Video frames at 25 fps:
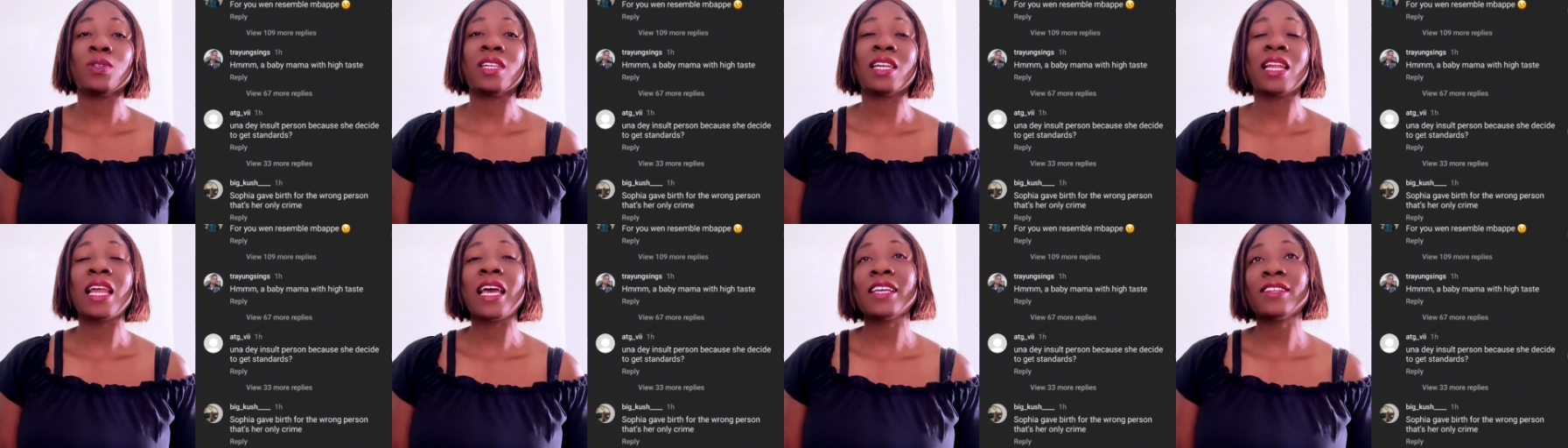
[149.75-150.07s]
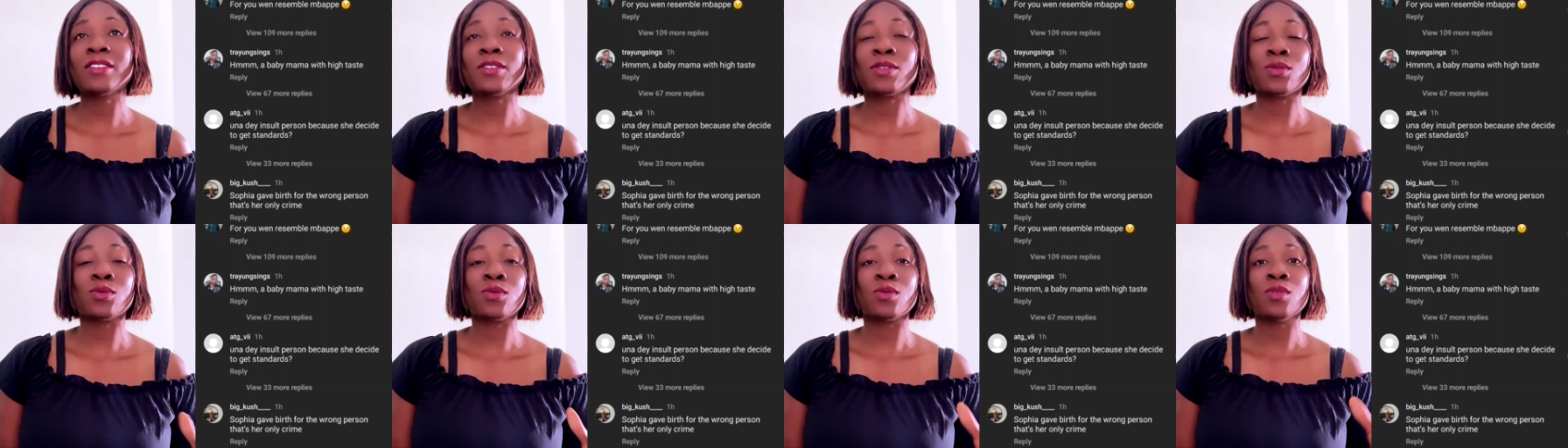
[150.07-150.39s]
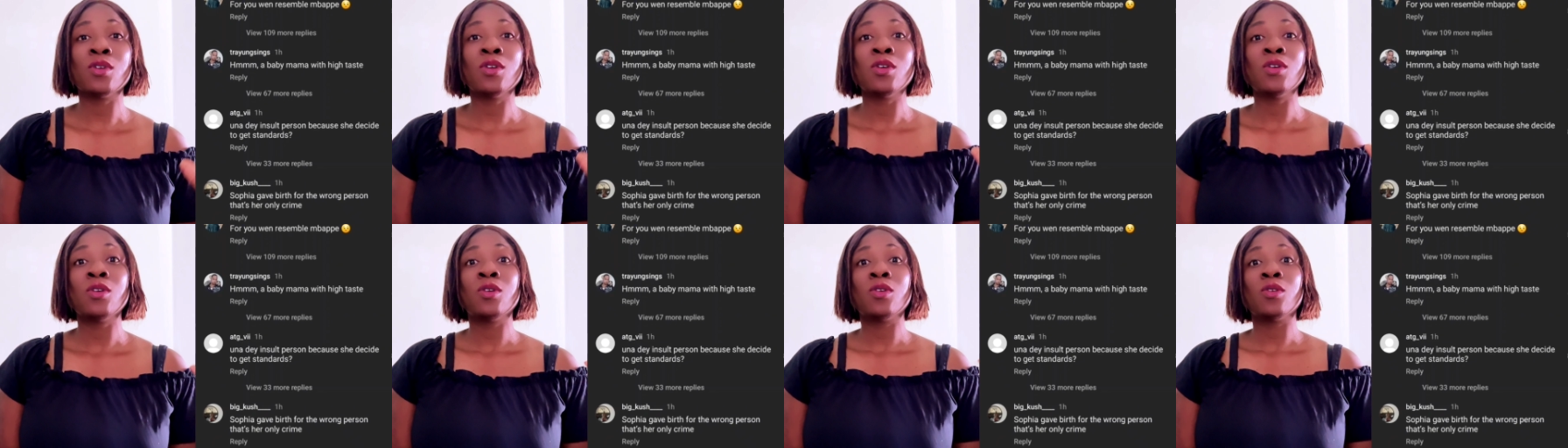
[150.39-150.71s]
you guys could
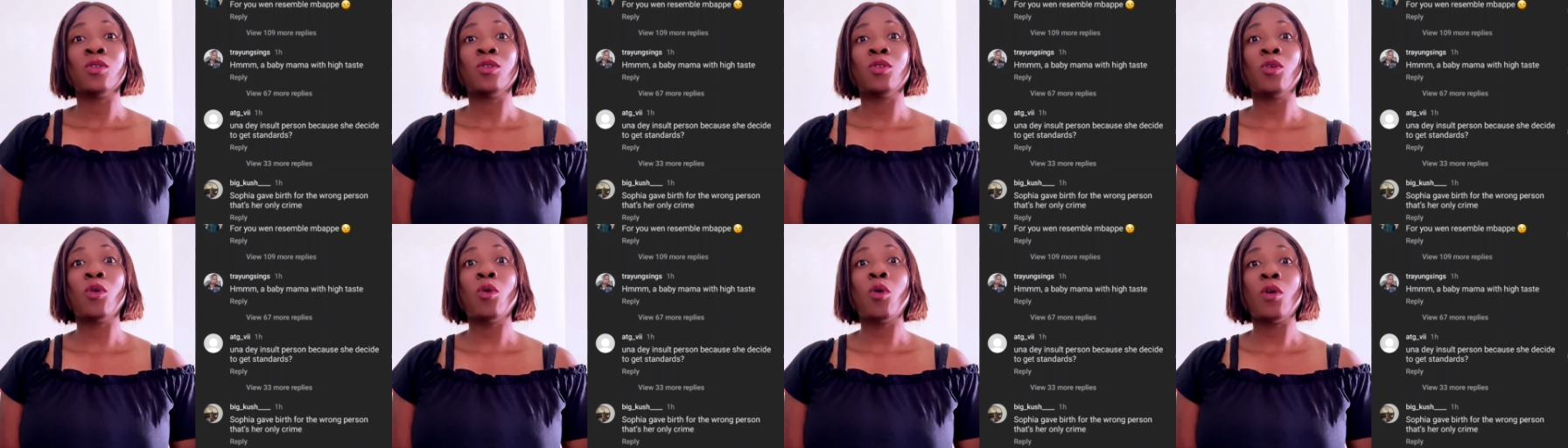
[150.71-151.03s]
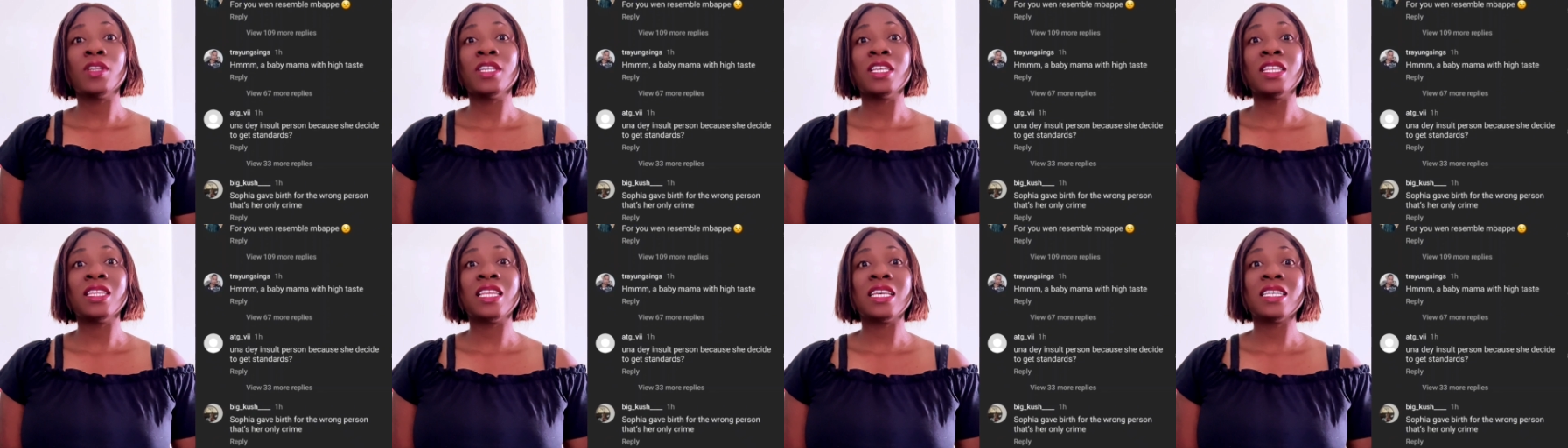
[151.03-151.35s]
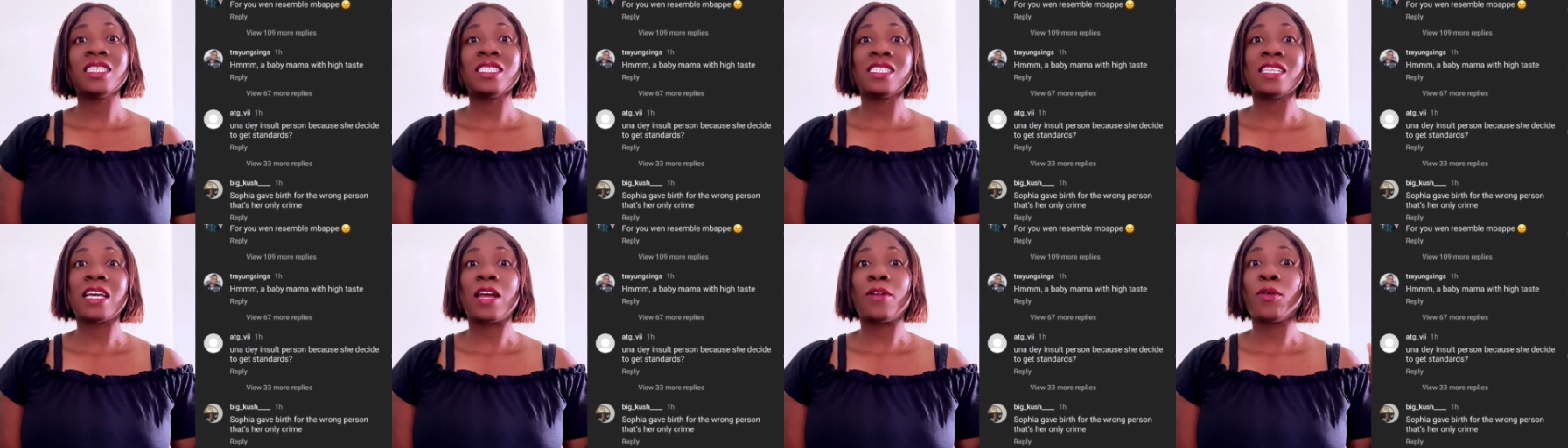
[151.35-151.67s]
remember how
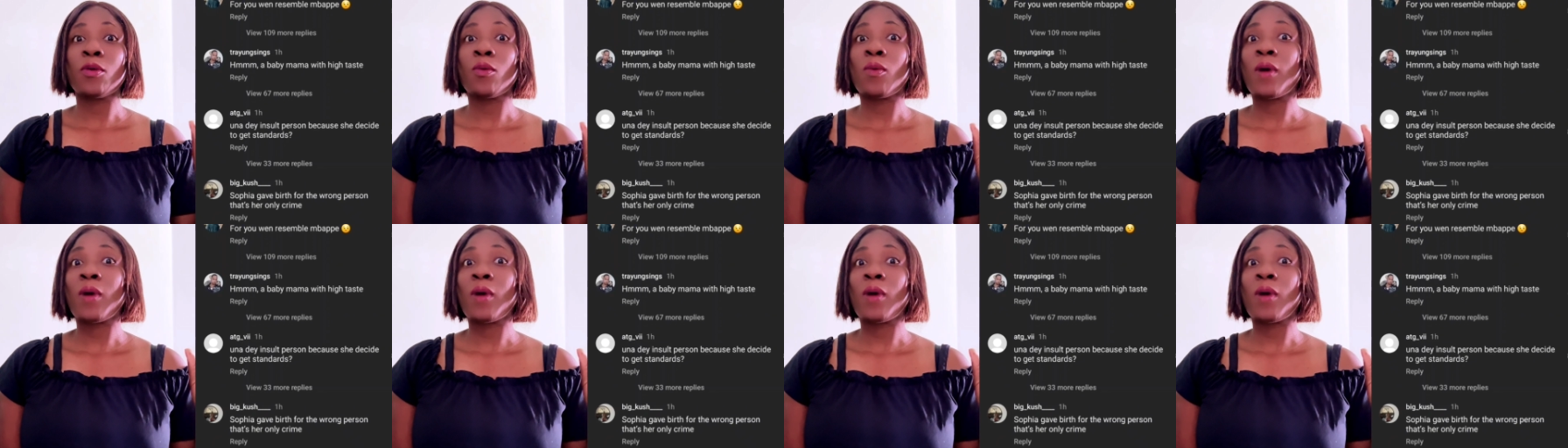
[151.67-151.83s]
much